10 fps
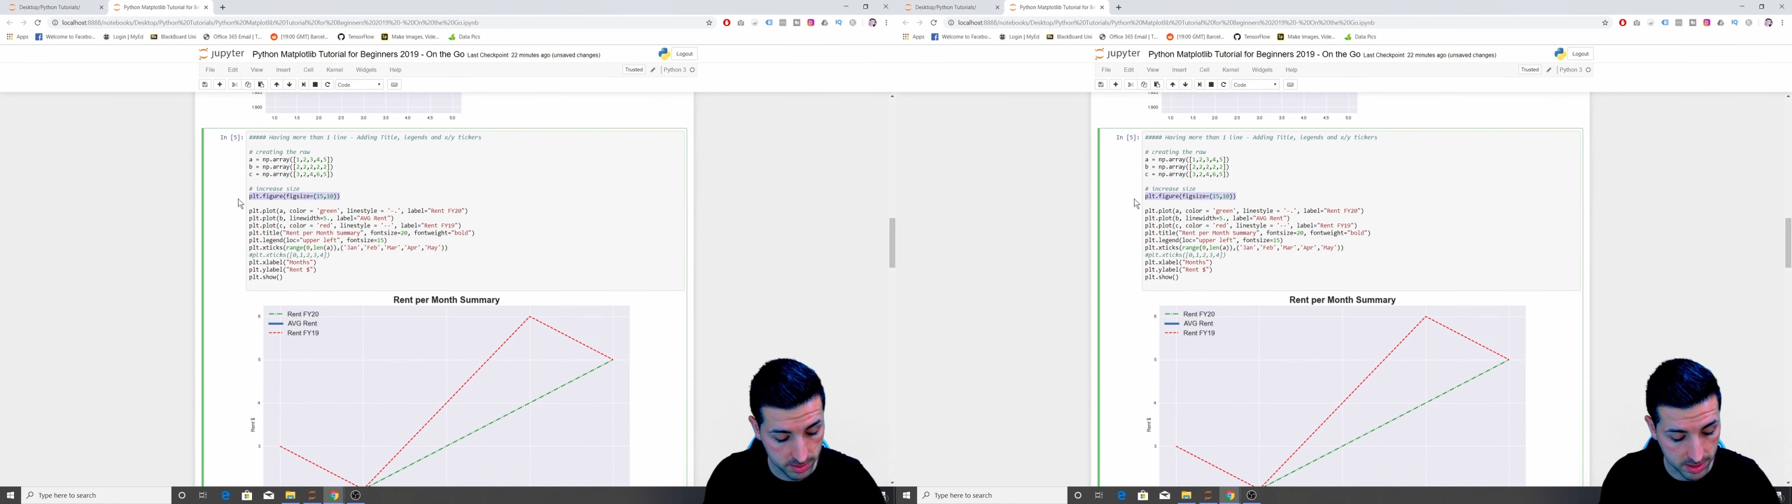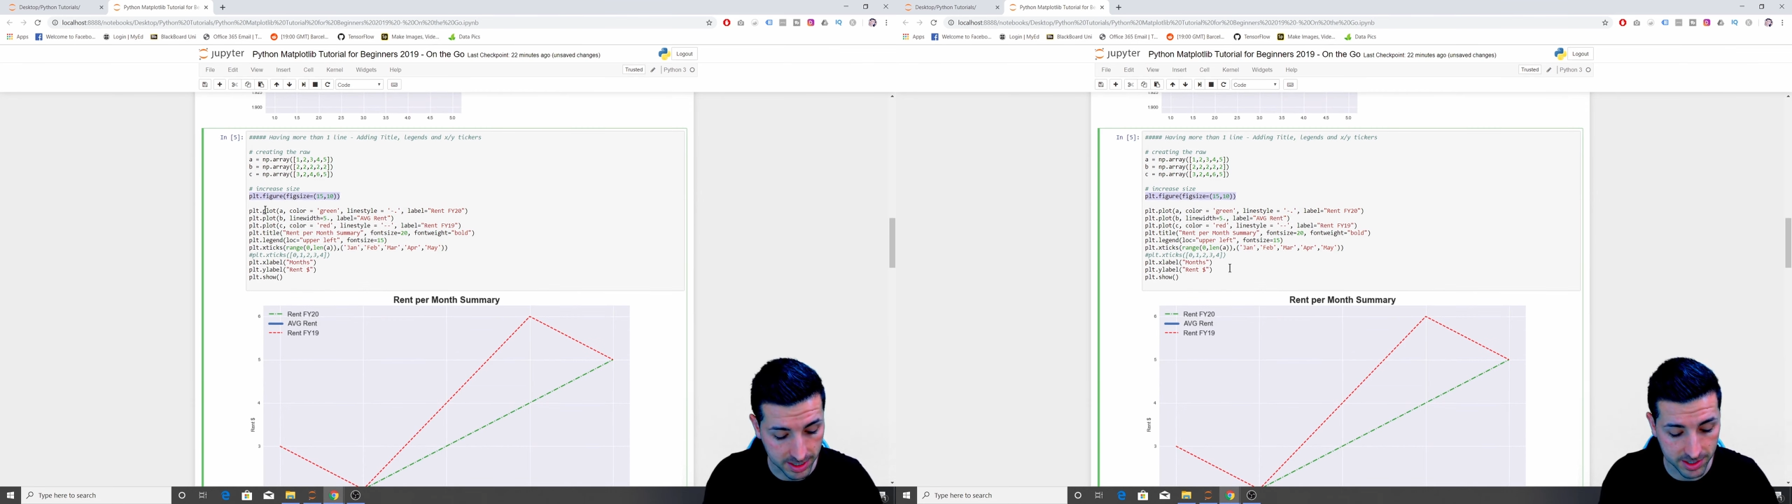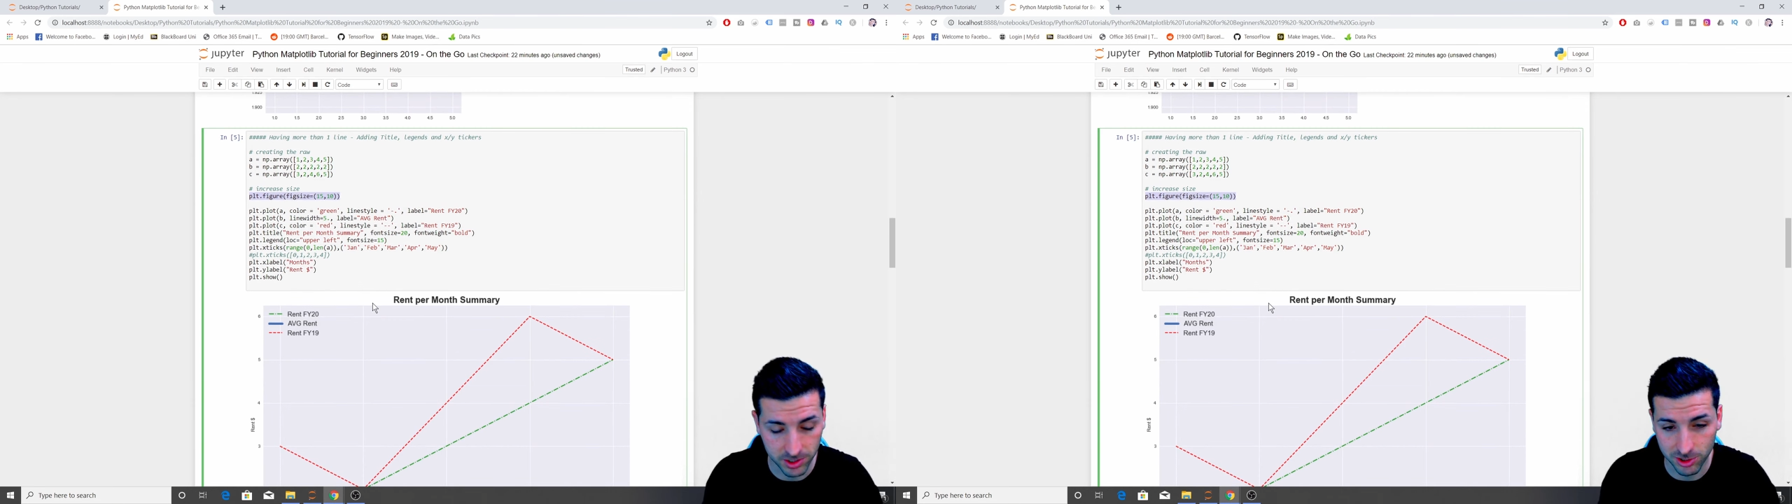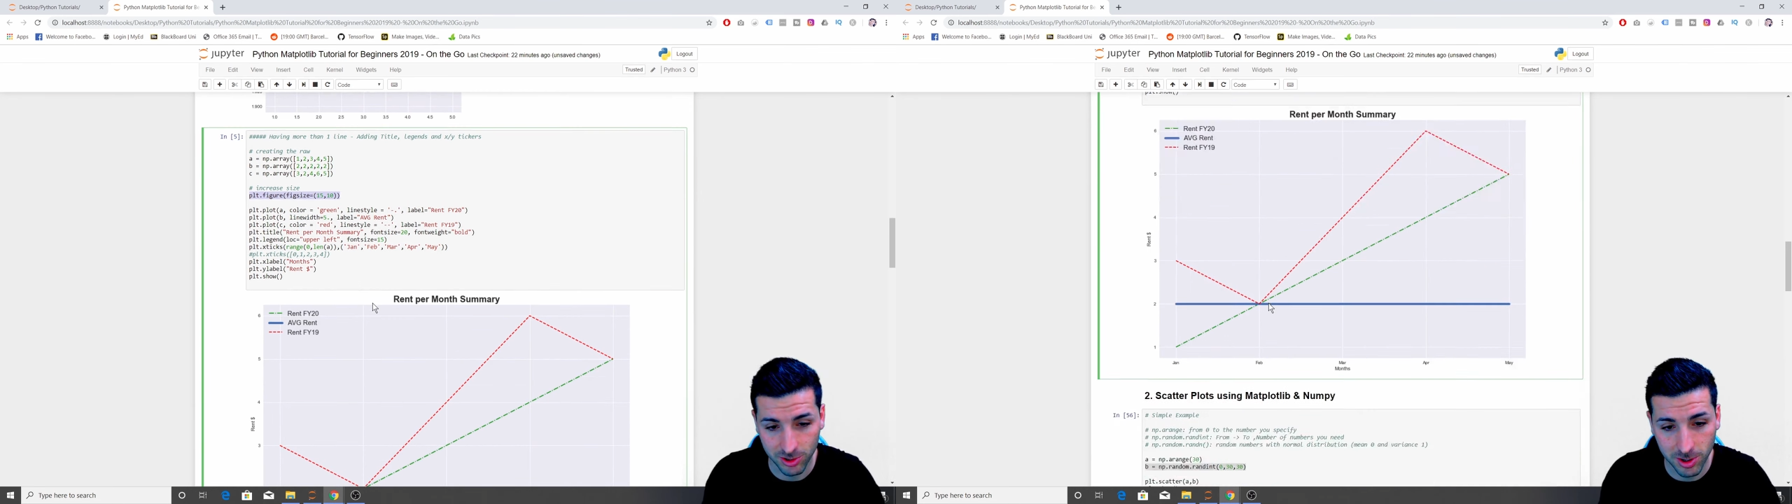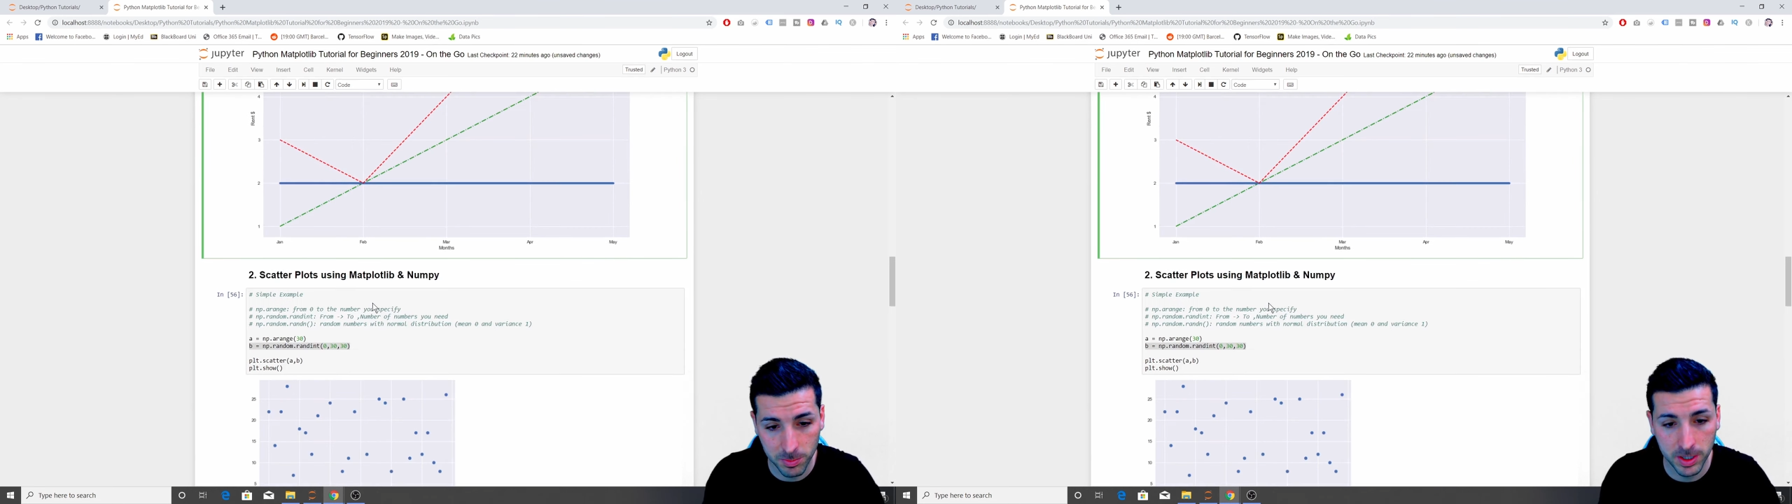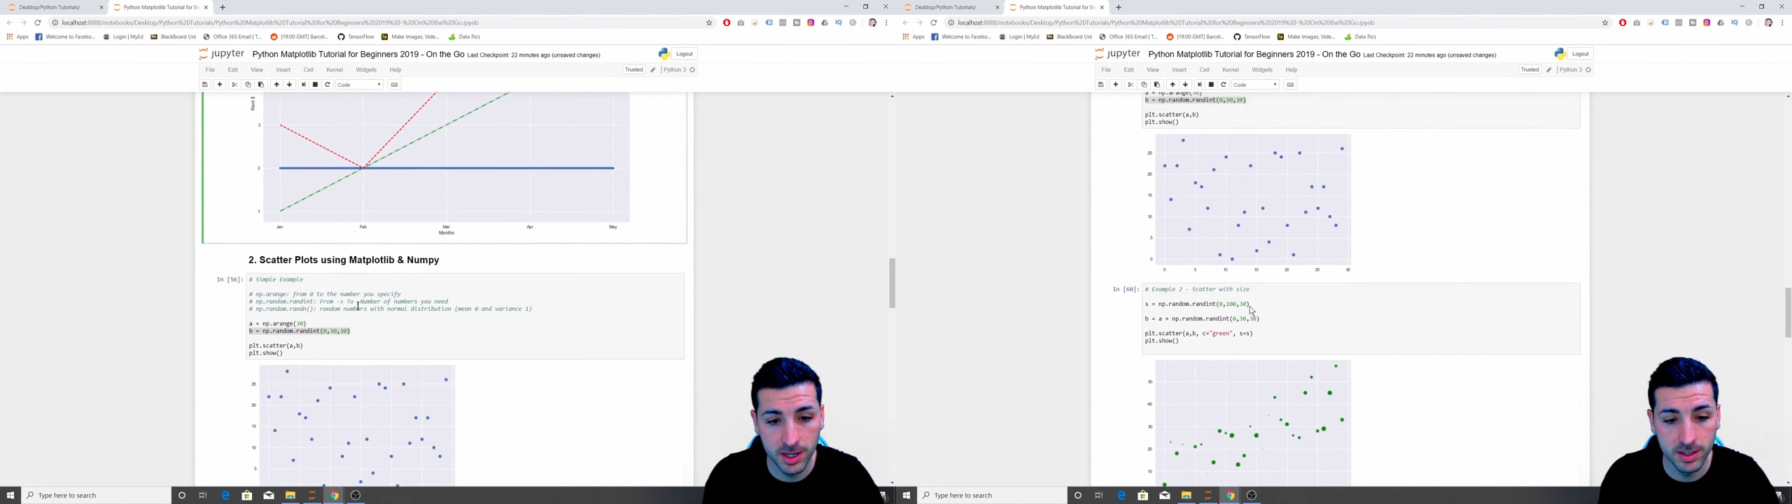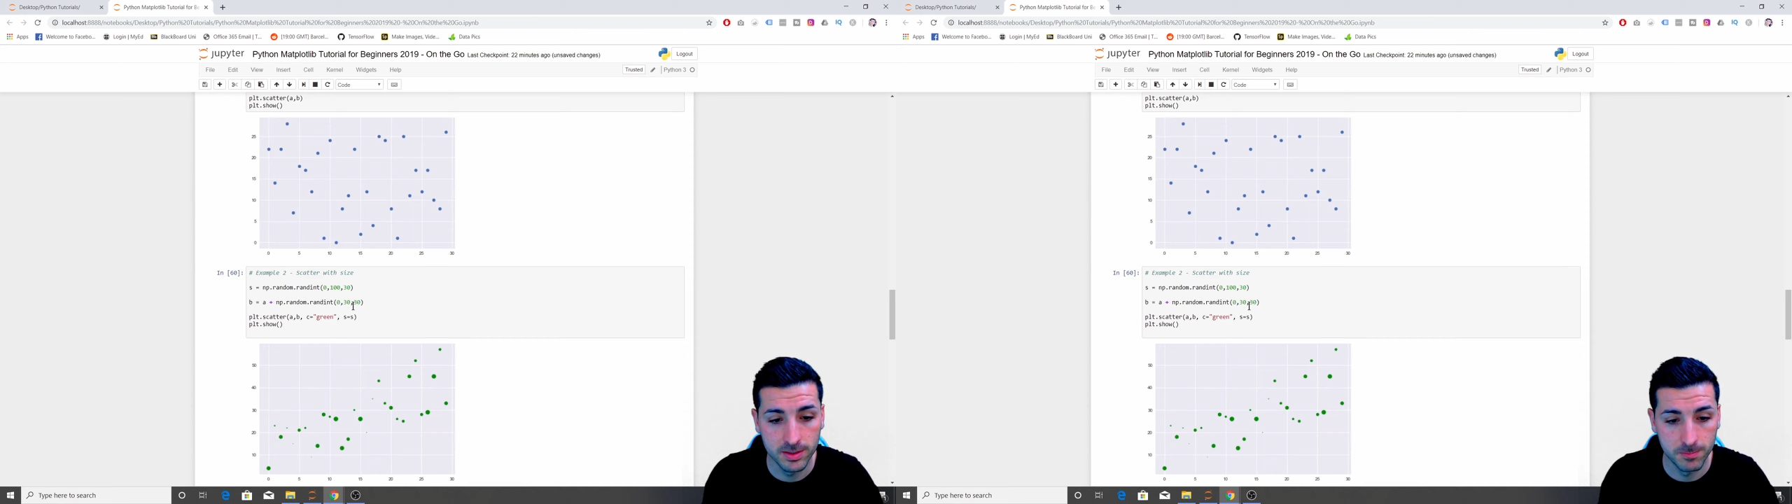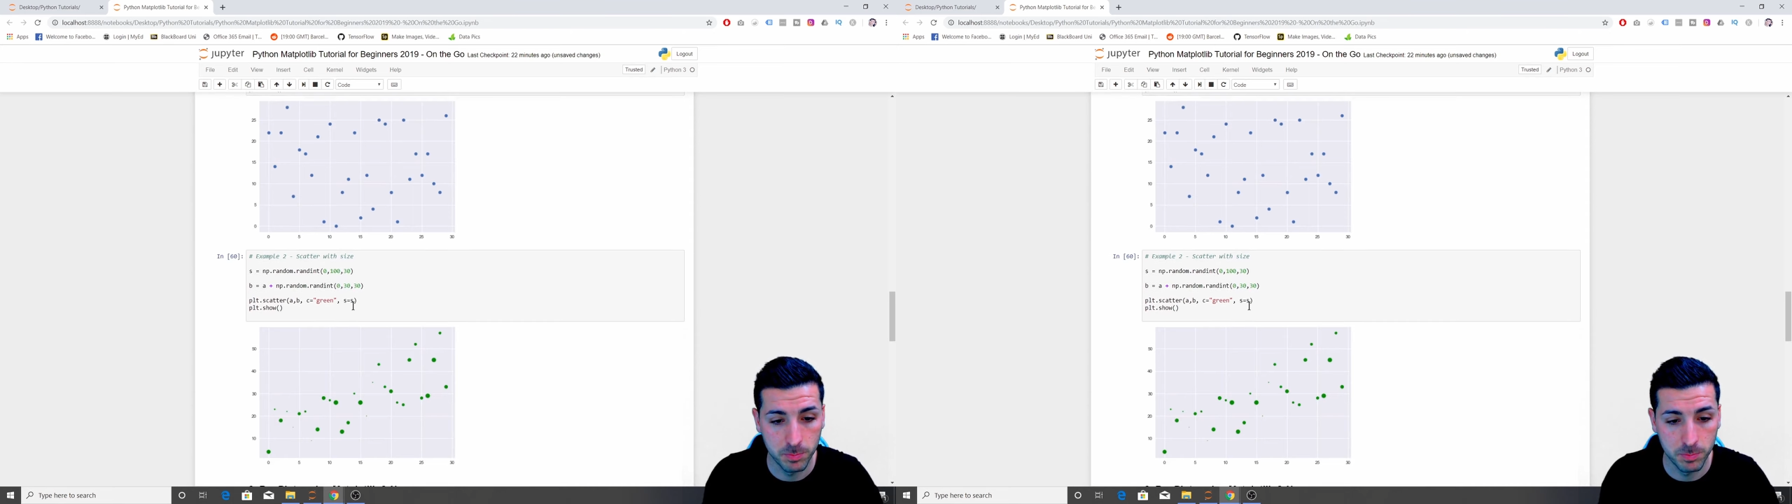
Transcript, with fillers: I can just copy it,